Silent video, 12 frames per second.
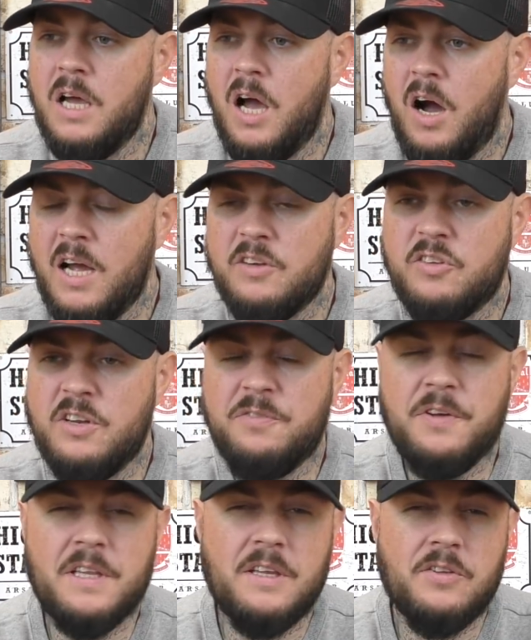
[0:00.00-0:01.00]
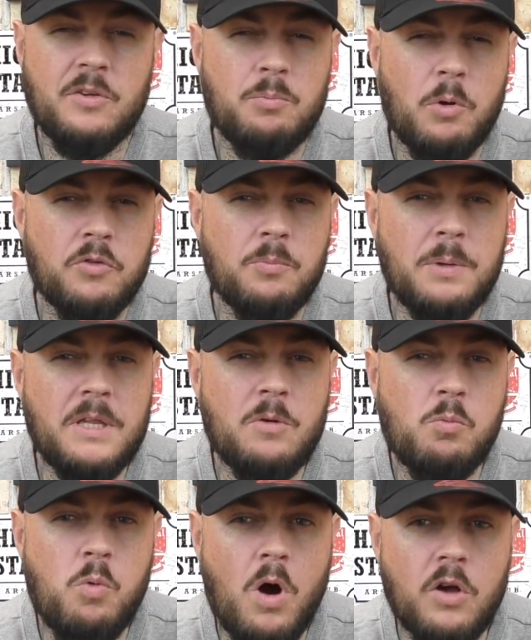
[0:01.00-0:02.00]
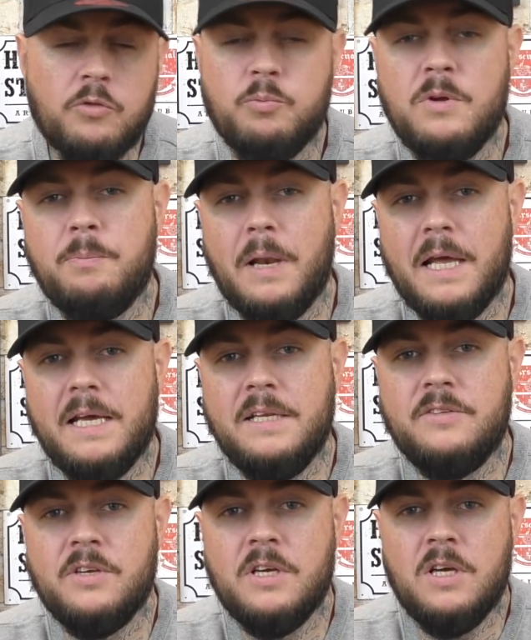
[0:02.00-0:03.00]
I actually think this is possibly the worst we've played